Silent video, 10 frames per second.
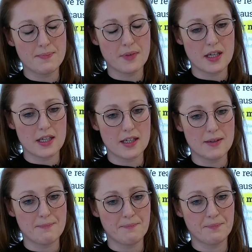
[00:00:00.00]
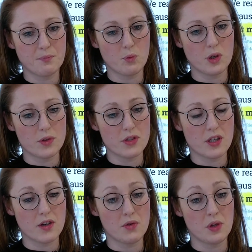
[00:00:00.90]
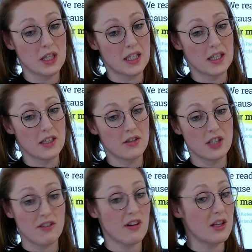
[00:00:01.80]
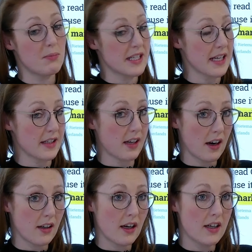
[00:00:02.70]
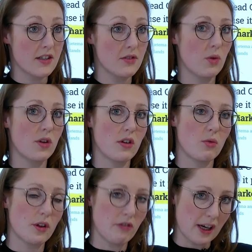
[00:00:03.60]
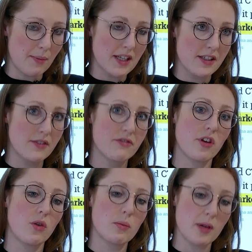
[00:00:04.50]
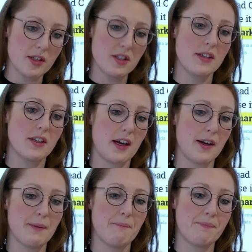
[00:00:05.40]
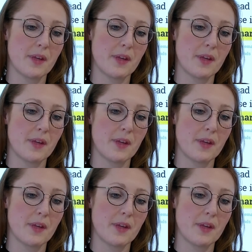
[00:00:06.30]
We also generate the BTS guidelines, what the recommended follow-up is, to